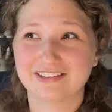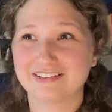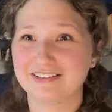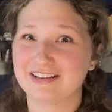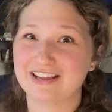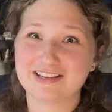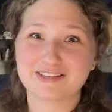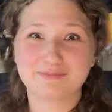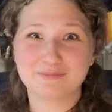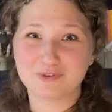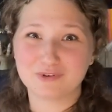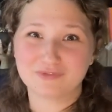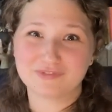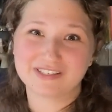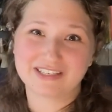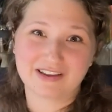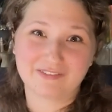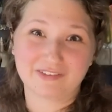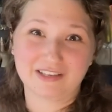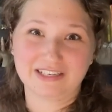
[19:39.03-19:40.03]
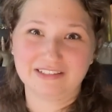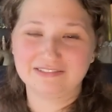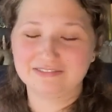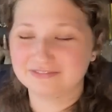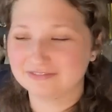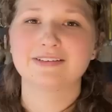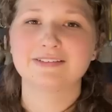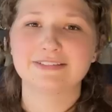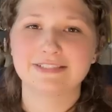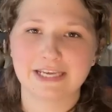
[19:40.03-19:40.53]
Nice move, Stefan.
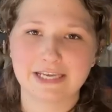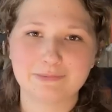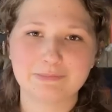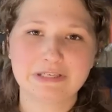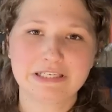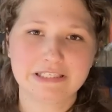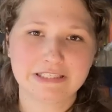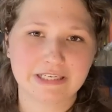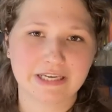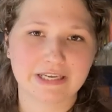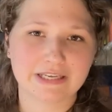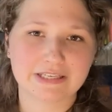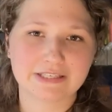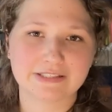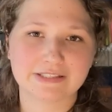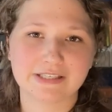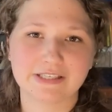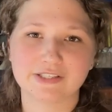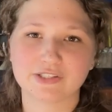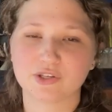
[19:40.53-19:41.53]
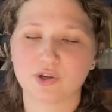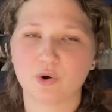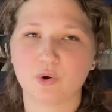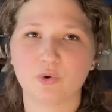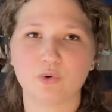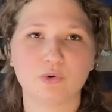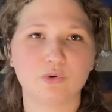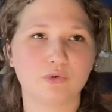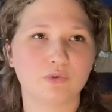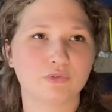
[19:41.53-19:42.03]
Damon does his
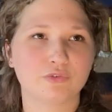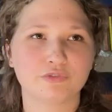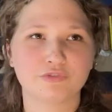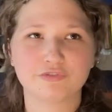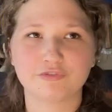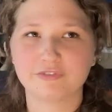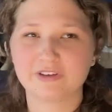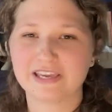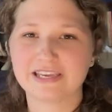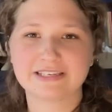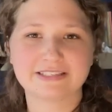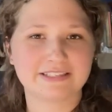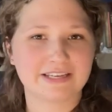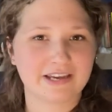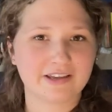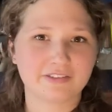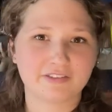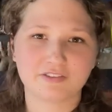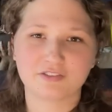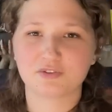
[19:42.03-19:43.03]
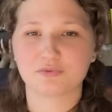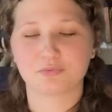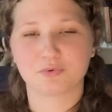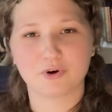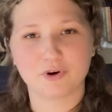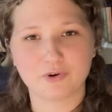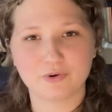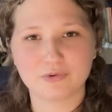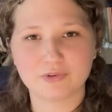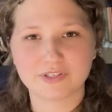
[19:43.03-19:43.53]
whole fake death in the
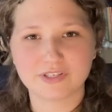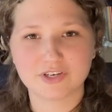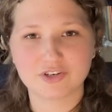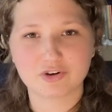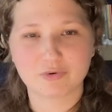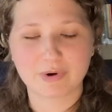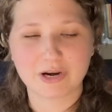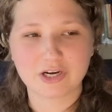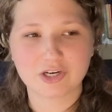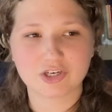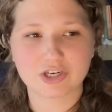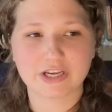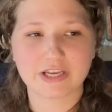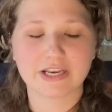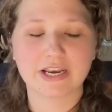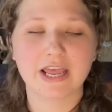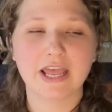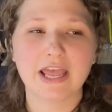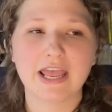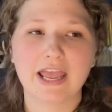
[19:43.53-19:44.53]
road situation